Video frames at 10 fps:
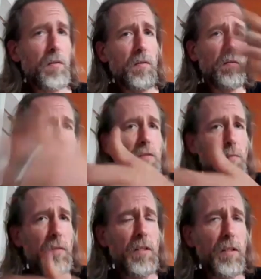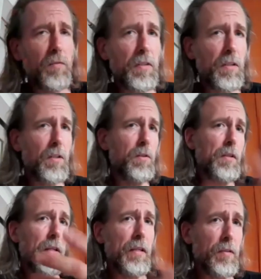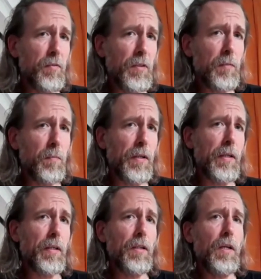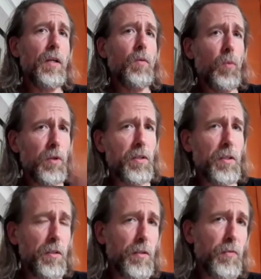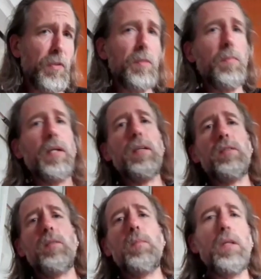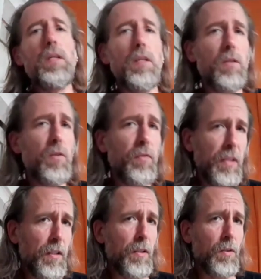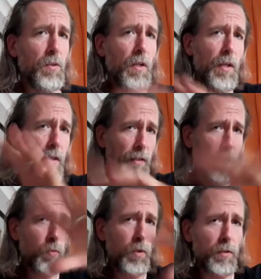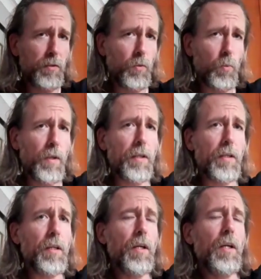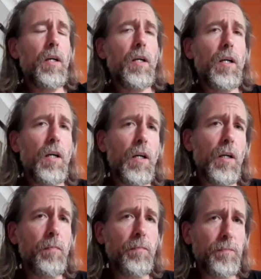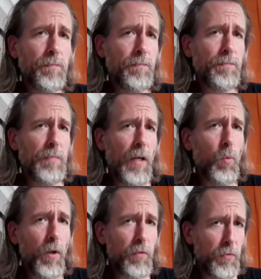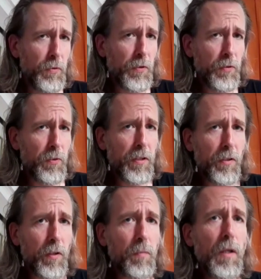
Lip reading: submitting a video, getting feedback, working on the feedback, submitting a new video. That was the way I worked through the curriculum.